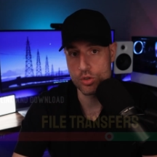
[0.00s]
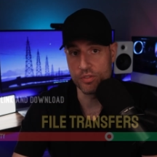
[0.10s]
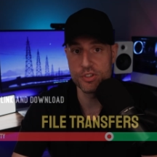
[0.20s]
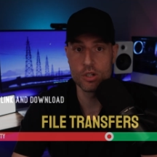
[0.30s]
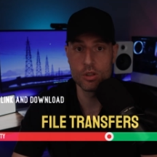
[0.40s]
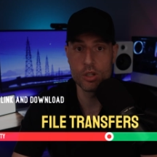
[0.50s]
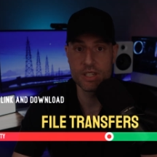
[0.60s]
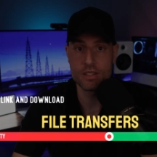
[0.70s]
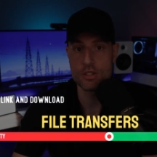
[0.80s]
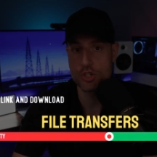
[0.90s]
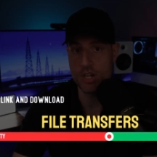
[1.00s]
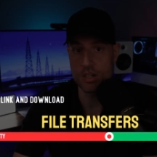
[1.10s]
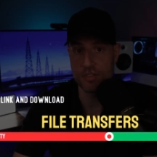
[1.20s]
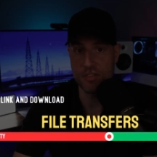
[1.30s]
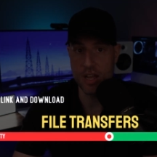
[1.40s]
So if you're looking to
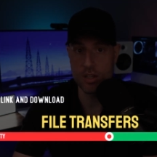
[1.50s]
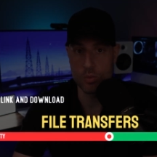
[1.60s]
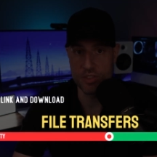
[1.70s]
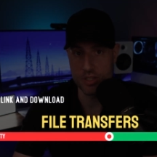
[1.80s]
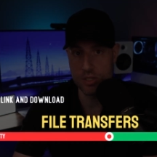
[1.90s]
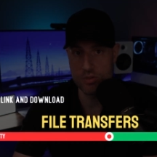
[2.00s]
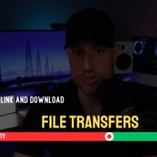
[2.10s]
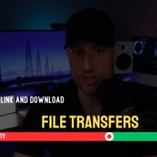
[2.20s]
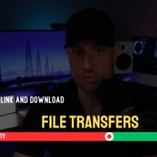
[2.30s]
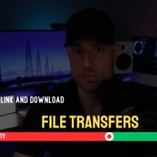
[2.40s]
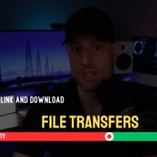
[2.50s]
share a file with a user,